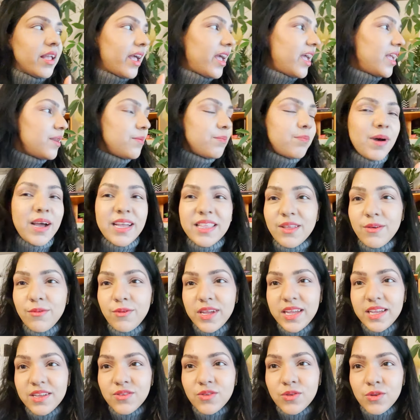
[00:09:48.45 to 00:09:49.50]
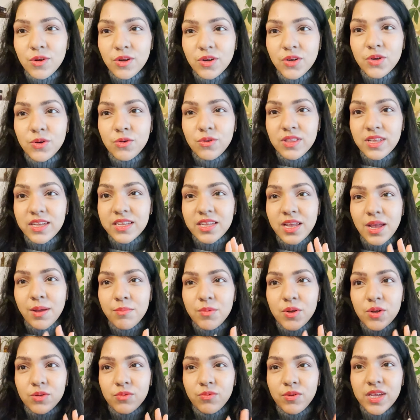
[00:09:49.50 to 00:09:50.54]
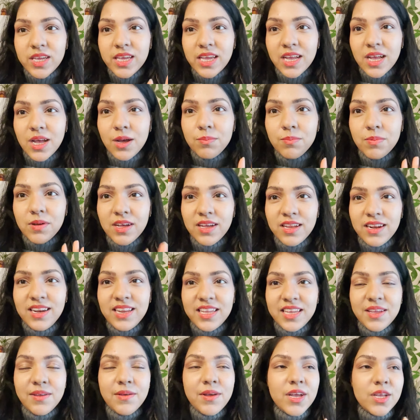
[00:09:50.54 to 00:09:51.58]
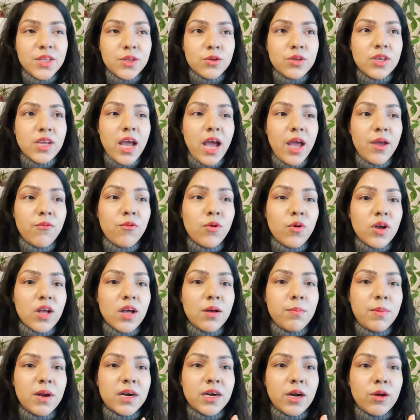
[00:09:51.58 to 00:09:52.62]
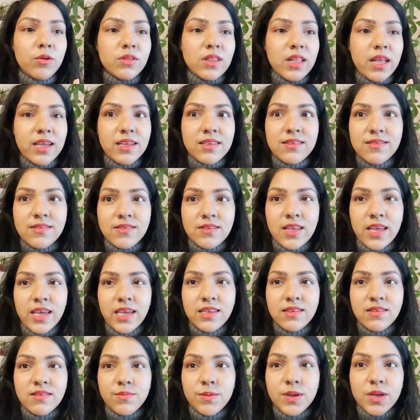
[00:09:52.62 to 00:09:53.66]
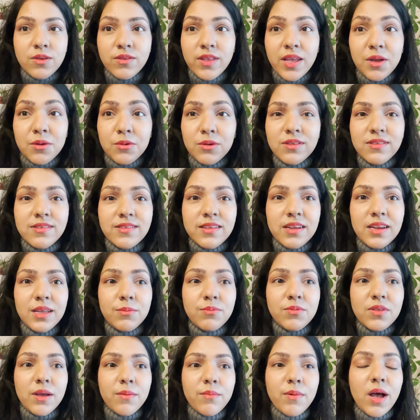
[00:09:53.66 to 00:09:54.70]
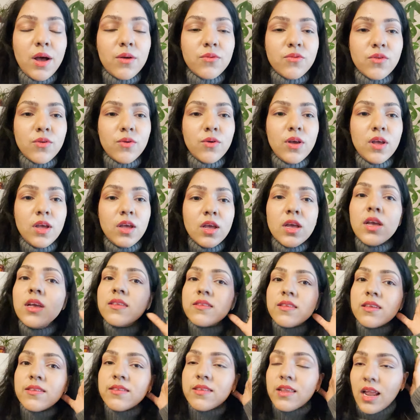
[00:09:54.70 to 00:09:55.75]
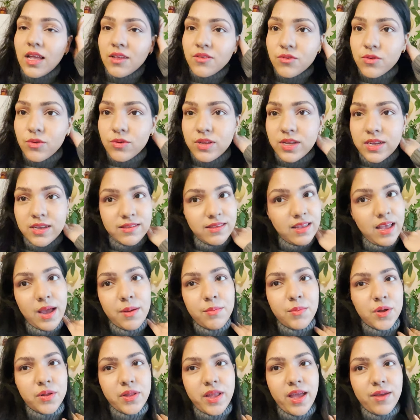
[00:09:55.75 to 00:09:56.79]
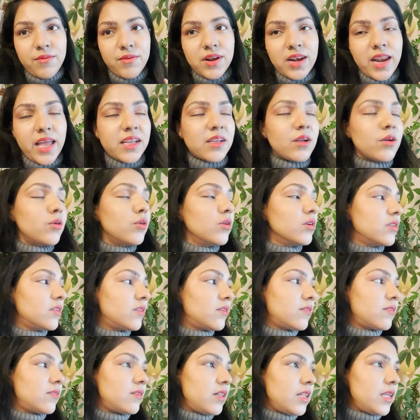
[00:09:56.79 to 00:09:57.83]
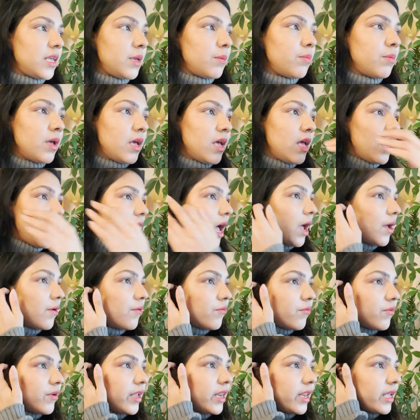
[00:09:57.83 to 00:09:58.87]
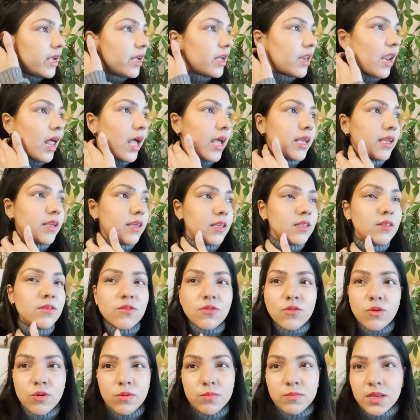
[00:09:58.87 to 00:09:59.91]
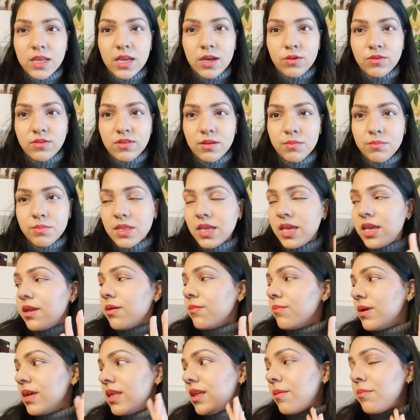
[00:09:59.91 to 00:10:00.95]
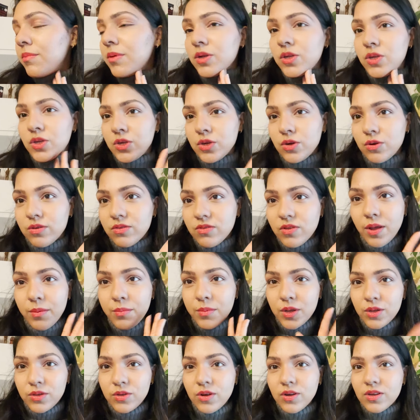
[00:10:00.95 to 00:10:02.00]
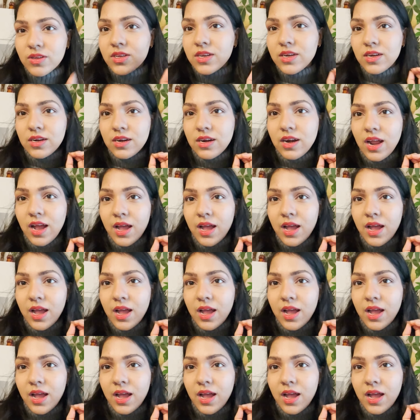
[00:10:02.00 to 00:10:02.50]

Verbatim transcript: And by the way, it's not true that I'm not waking up early. Today I woke up around like 6 because I couldn't sleep somehow. So since last 2 days, I'm not having like a good sleep. I'm feeling like insomnia or something, but I'm not sure. So I'm not a doctor.